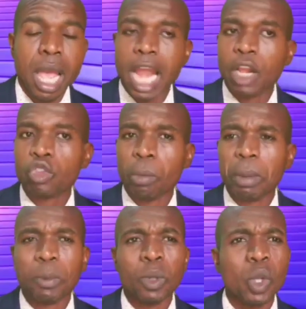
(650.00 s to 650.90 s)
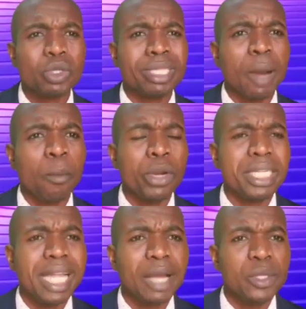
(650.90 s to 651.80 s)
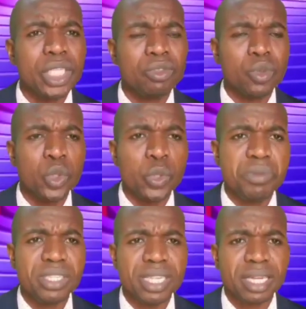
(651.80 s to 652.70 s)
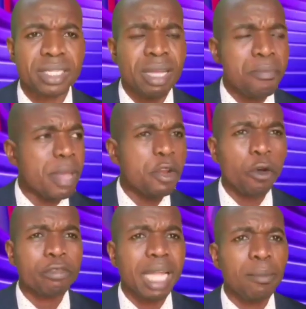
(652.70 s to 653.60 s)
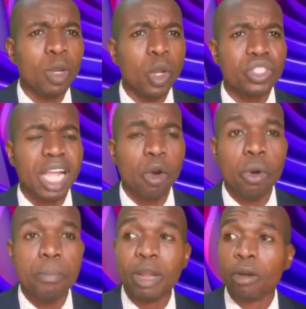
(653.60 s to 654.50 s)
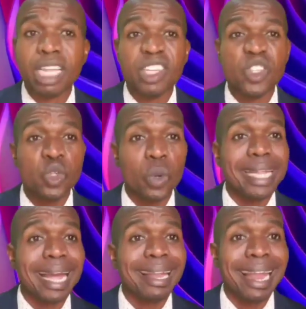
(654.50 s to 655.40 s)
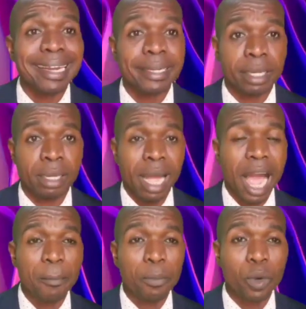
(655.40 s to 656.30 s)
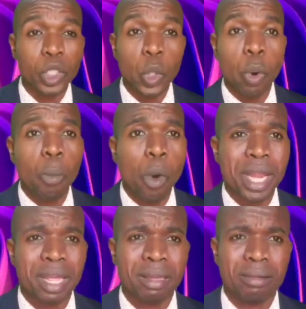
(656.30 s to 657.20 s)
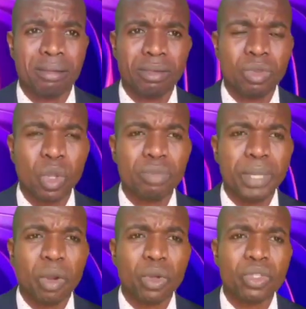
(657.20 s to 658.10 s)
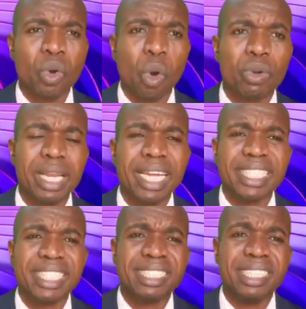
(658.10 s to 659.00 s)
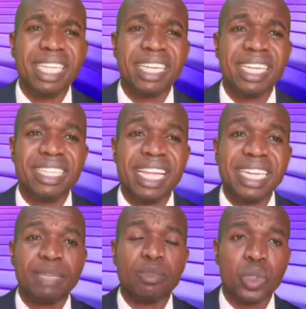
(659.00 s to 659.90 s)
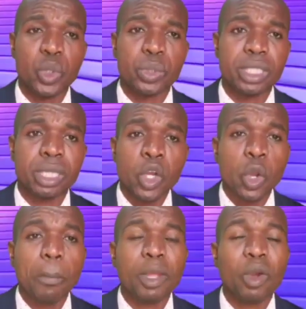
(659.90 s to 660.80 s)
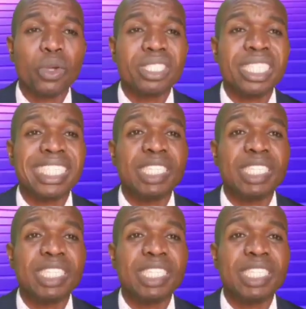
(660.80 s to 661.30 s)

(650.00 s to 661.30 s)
A lot of people lost their money they are using to do business. Many of them lost their home. Many of them sold their land and brought the whole money. Not because God led them to do it, not because it